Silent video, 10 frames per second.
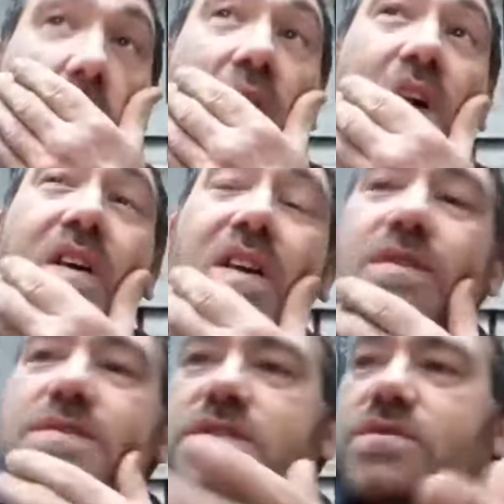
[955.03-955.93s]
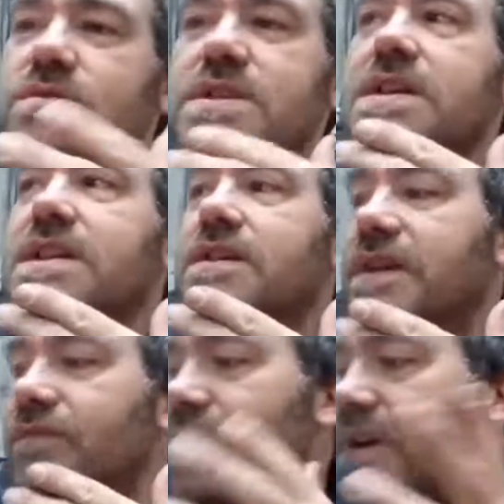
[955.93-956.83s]
I got loads of tools here, there and
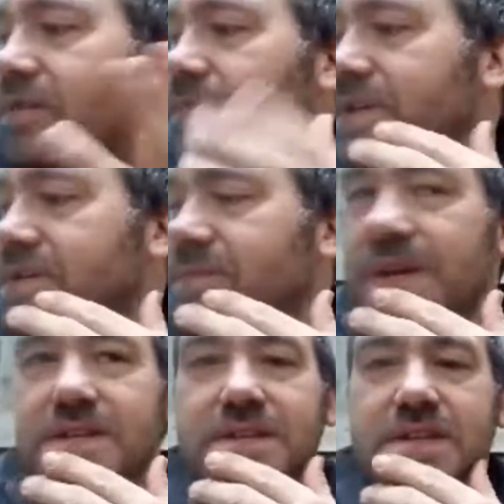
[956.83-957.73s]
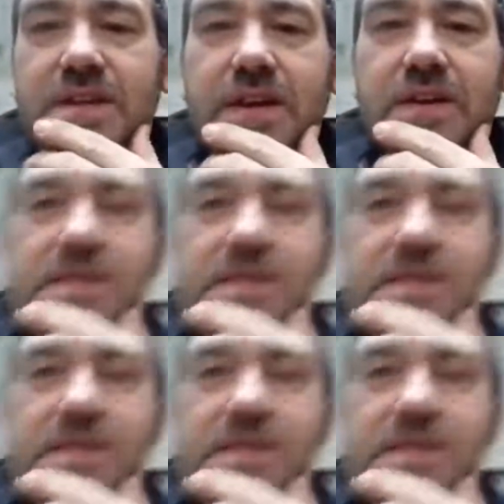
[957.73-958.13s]
everywhere and bits and pieces, and like I